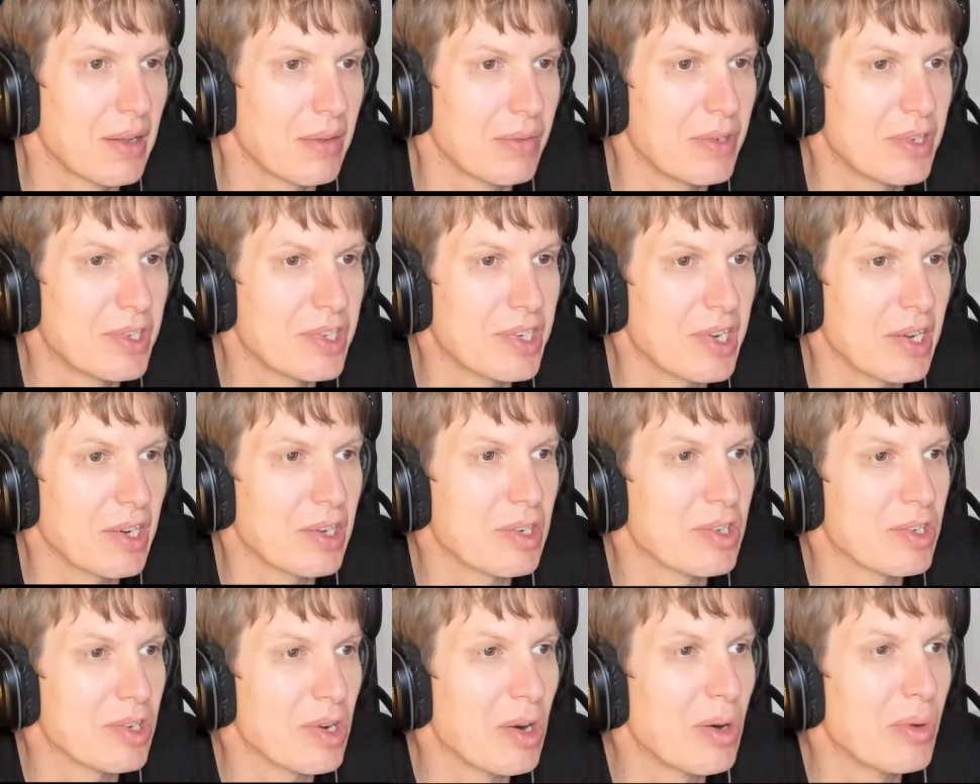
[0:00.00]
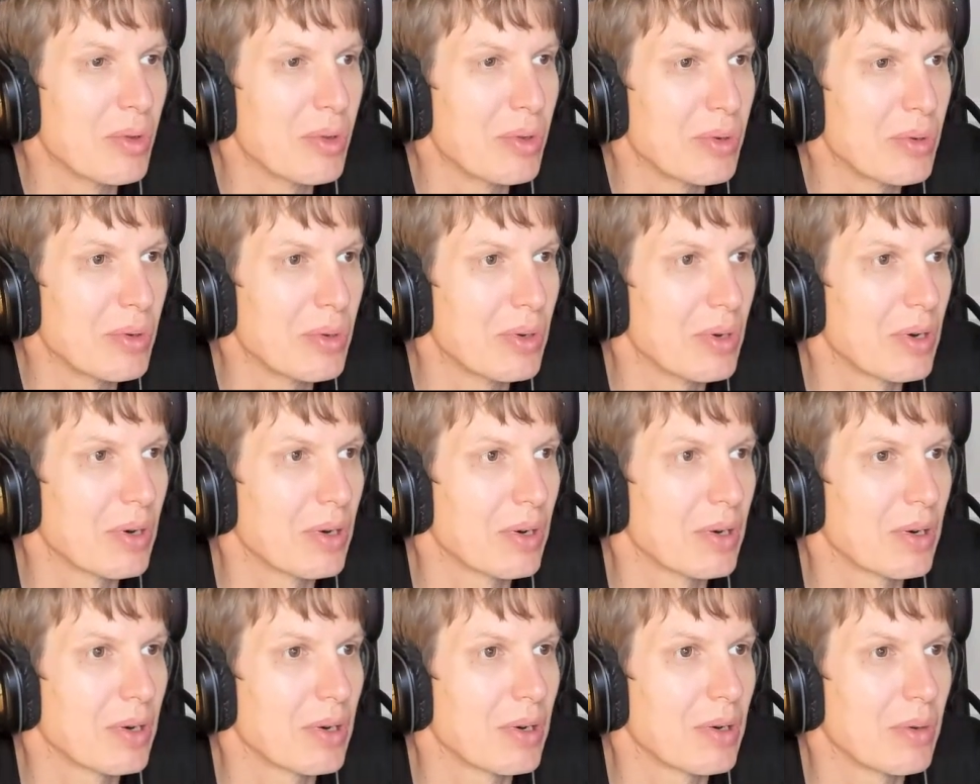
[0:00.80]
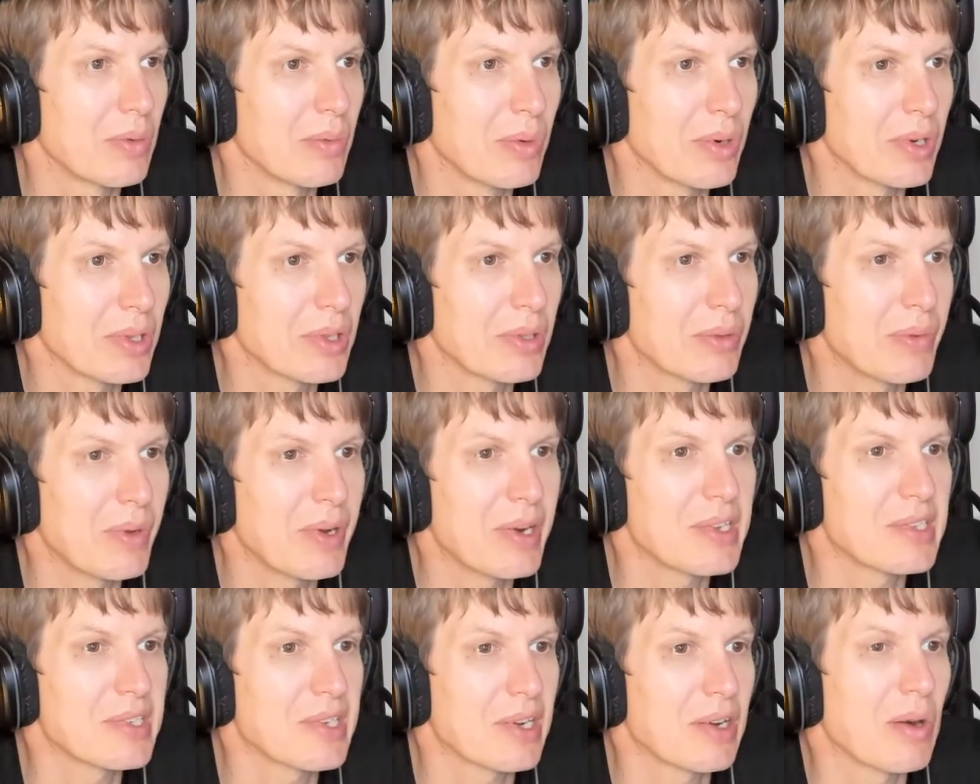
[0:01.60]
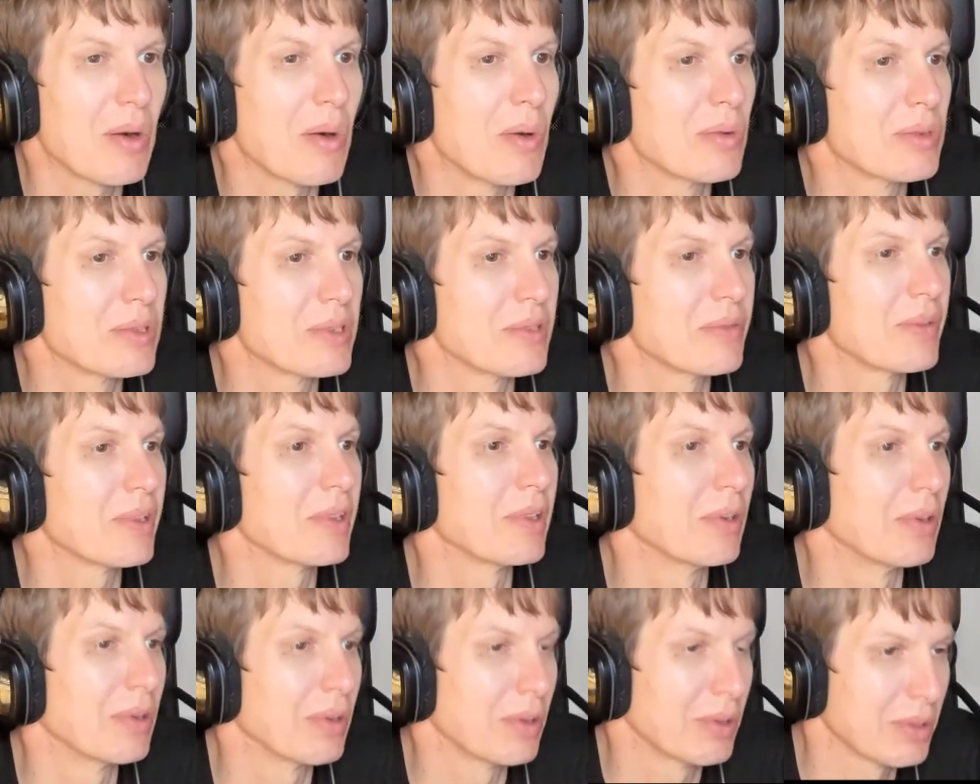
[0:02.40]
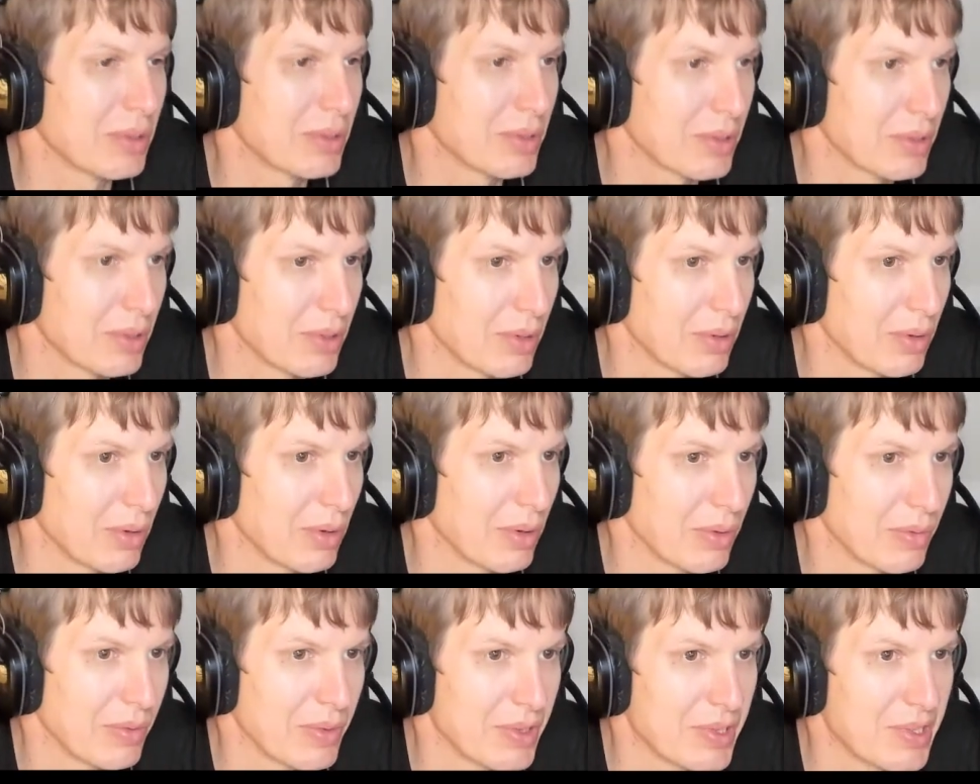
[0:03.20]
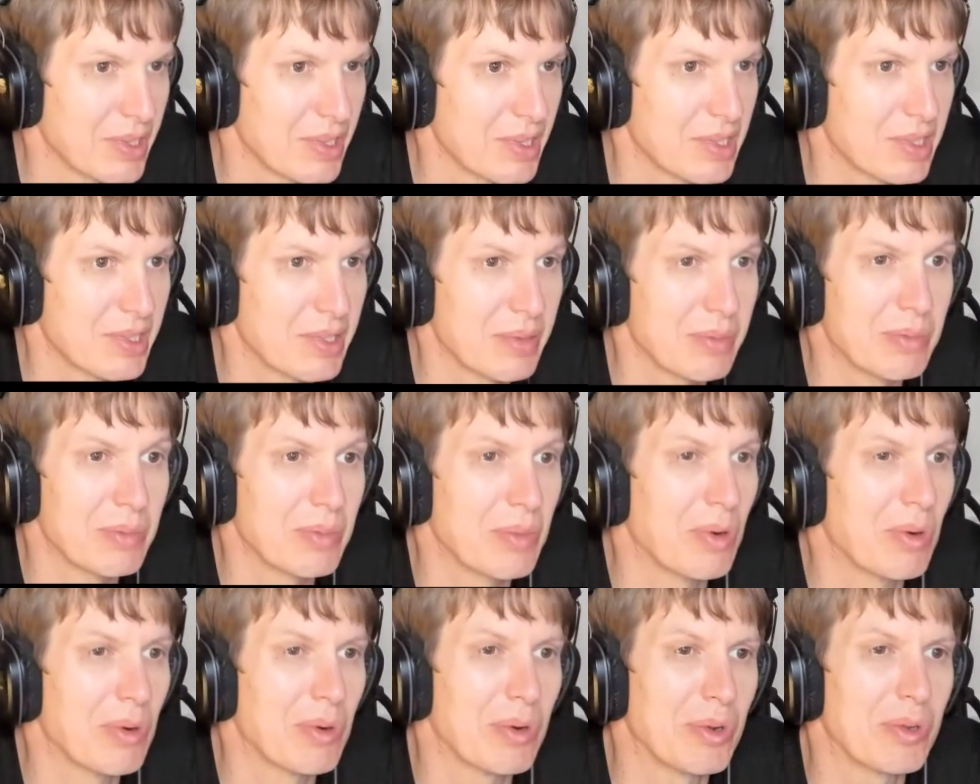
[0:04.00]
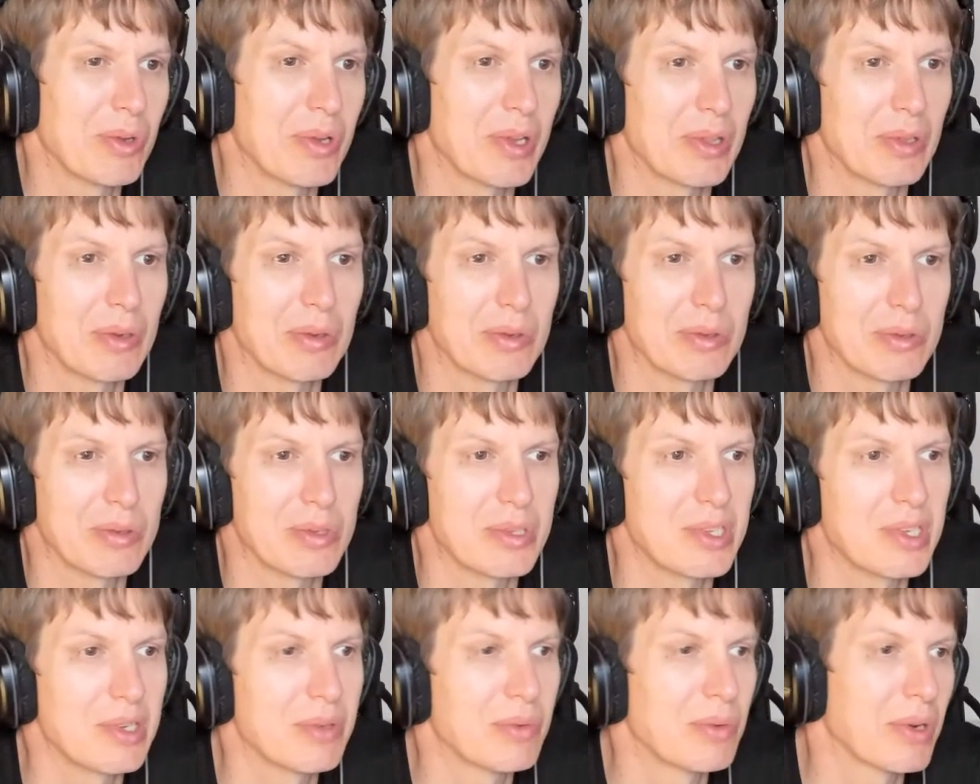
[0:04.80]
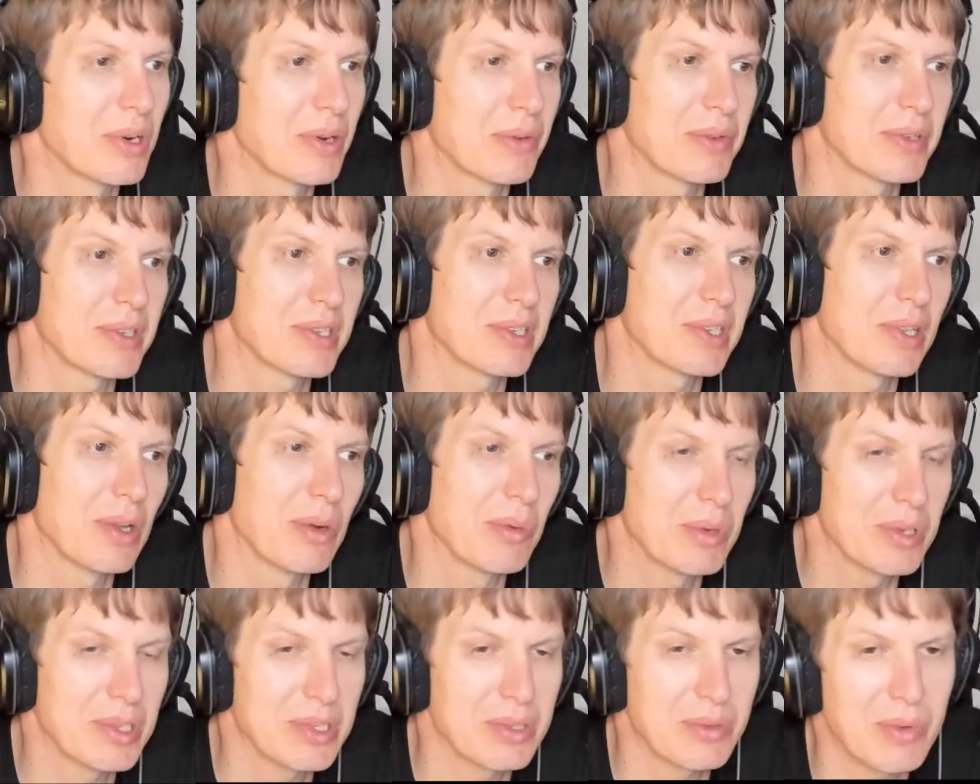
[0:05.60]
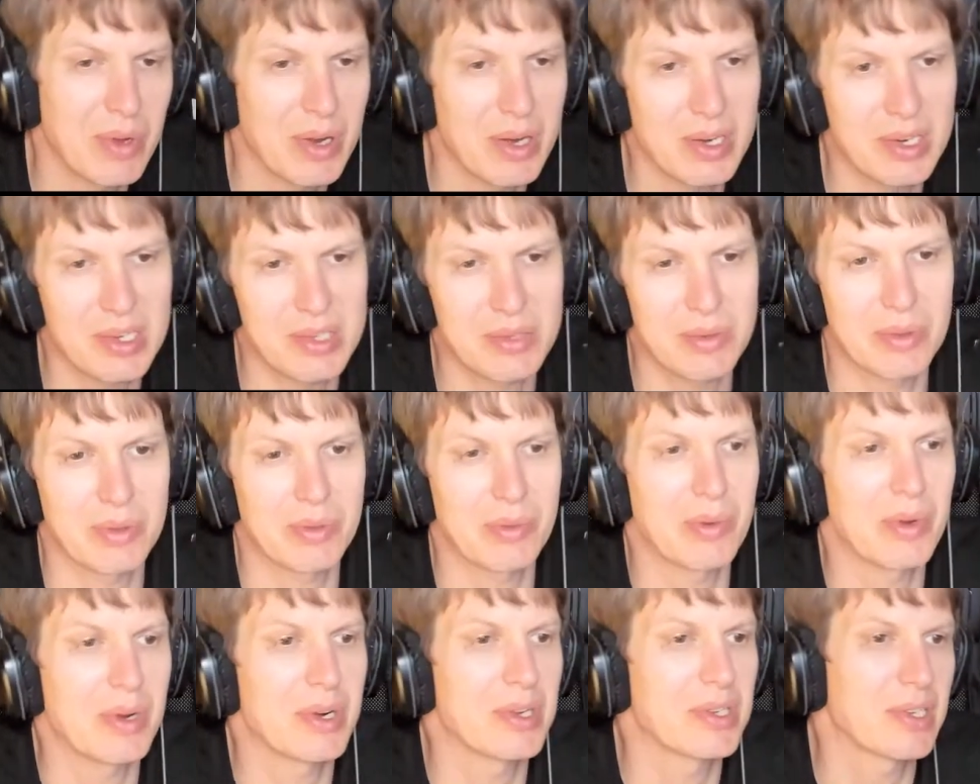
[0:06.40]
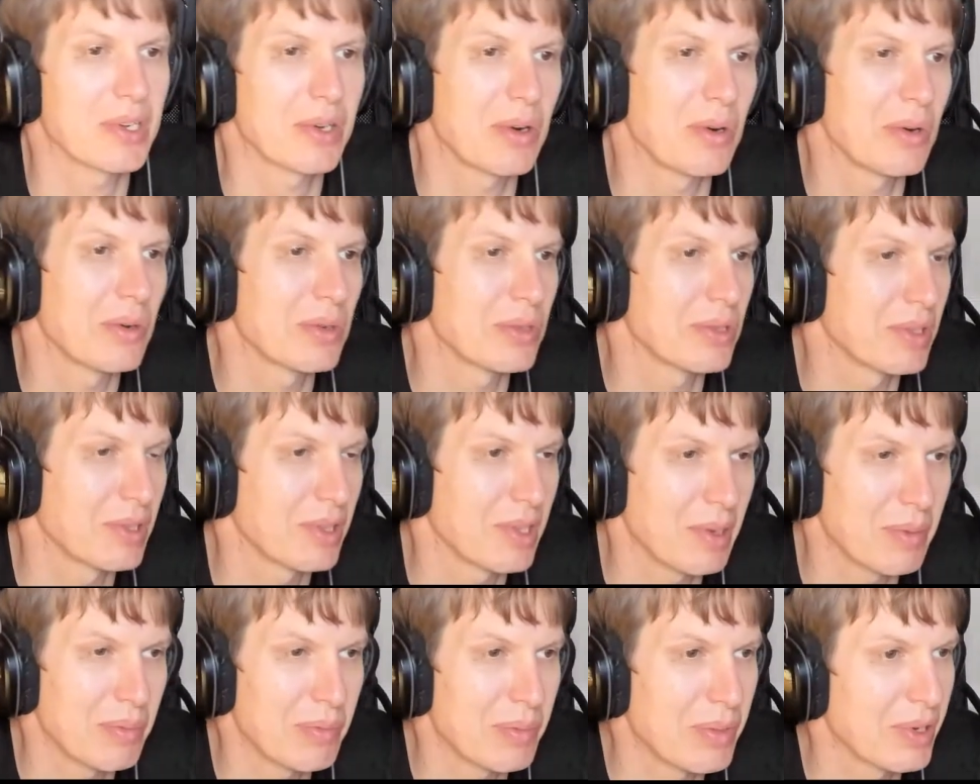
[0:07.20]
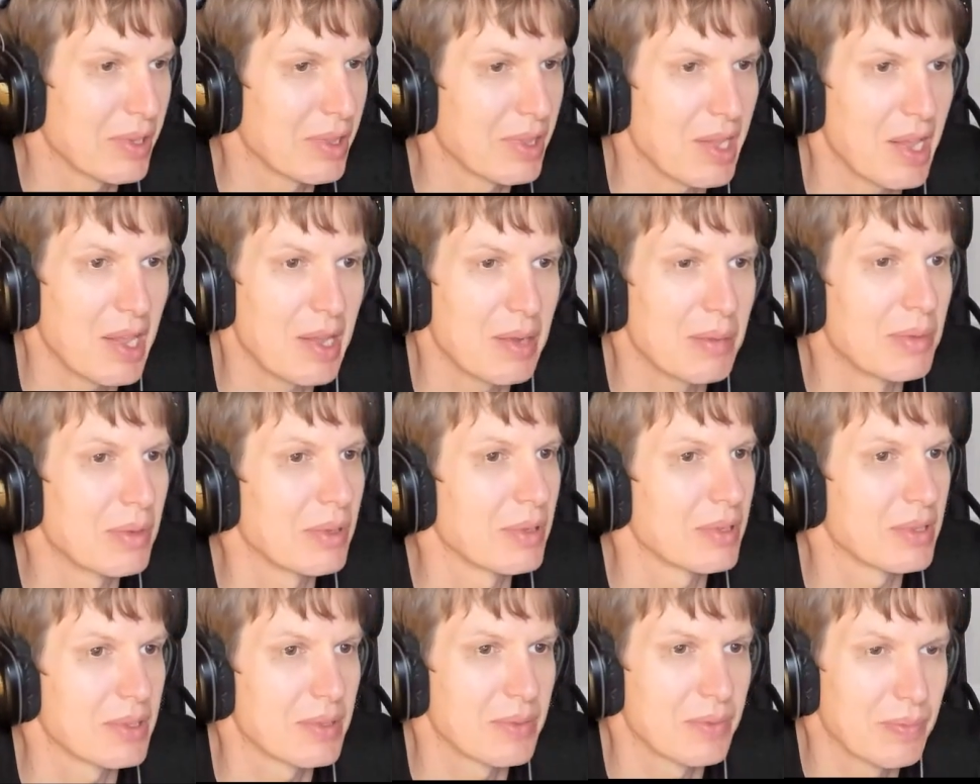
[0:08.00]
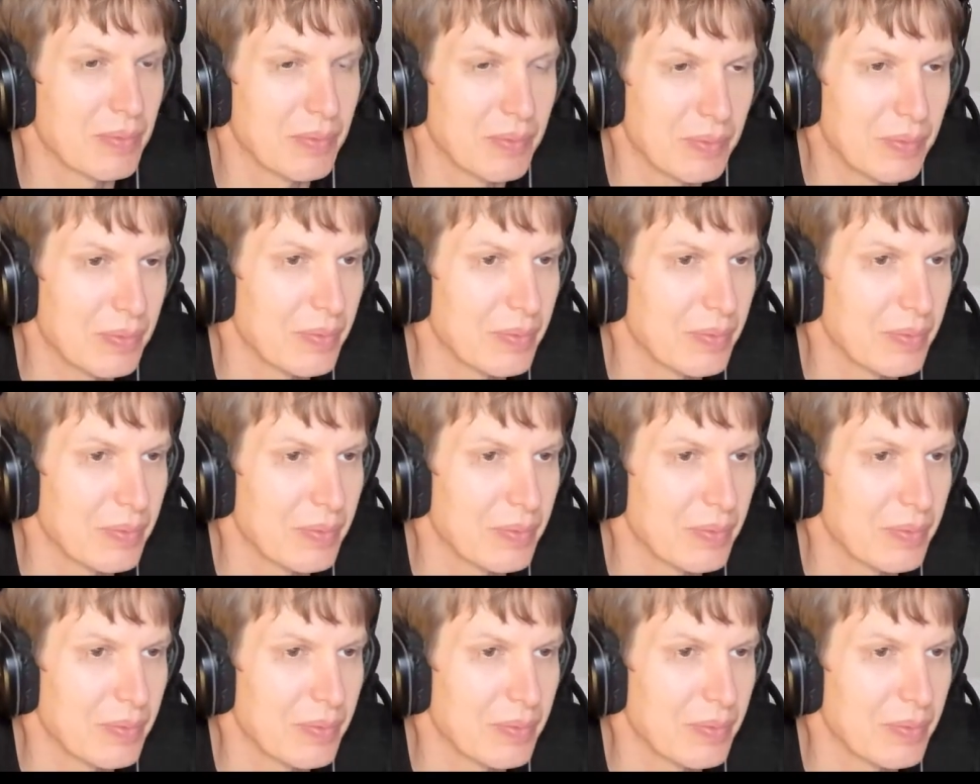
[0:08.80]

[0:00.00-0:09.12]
which can show you uh, what queries are causing the load on the system, or you can also see what are the slowest queries, what queries are causing temporary tables,